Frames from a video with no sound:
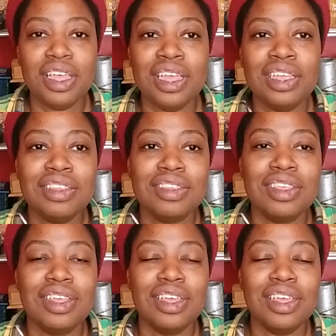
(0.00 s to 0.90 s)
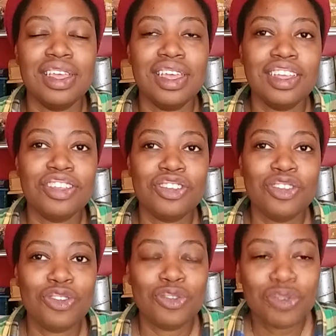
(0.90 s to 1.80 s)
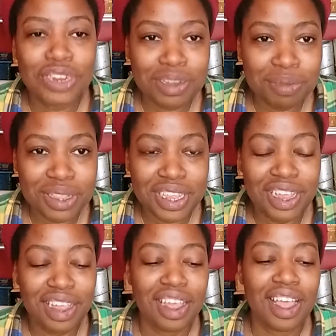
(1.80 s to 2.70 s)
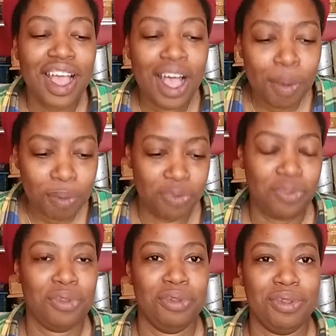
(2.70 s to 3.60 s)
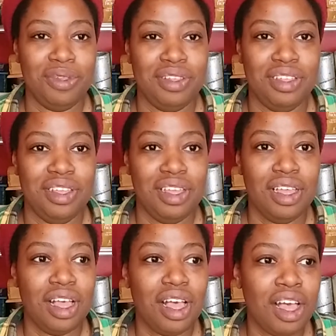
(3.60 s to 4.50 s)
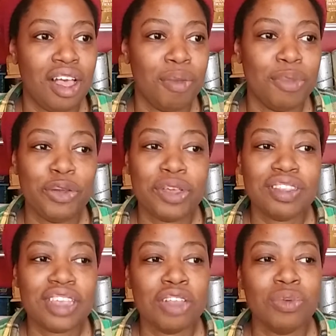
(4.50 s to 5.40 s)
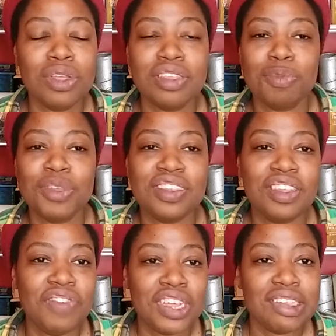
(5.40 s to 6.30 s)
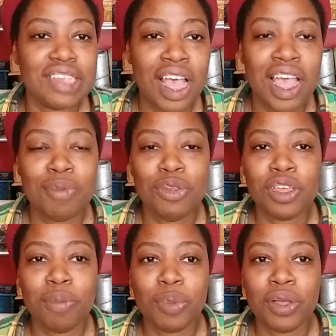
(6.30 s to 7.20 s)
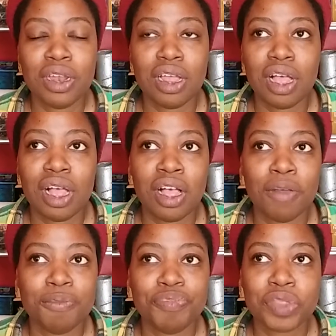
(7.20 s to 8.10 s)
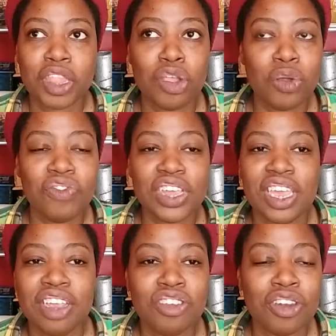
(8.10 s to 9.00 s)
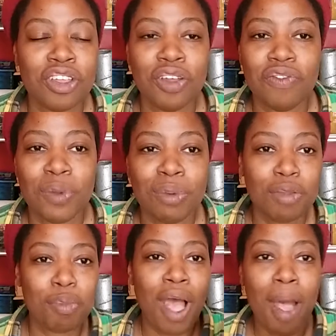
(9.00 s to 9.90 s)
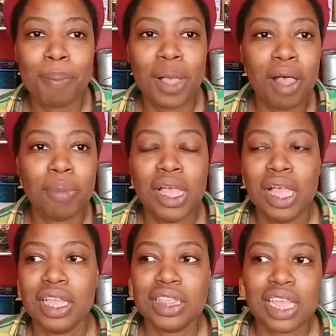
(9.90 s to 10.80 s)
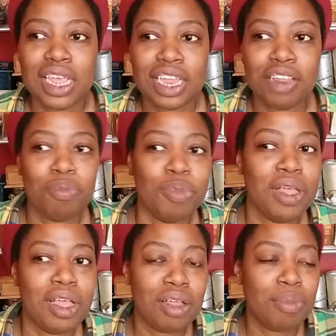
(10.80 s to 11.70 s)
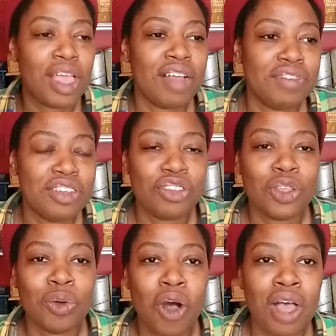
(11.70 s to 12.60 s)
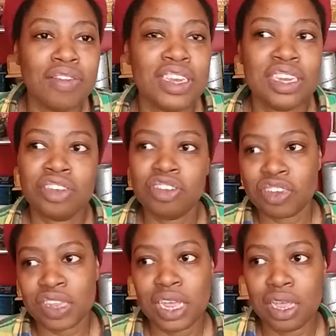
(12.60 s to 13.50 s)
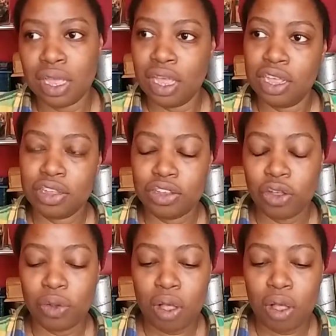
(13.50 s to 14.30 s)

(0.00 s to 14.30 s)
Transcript: is extremely helpful. You can schedule a specific time. You can put notification on your phone to pop up, like, and it, every so often, and just like, you know,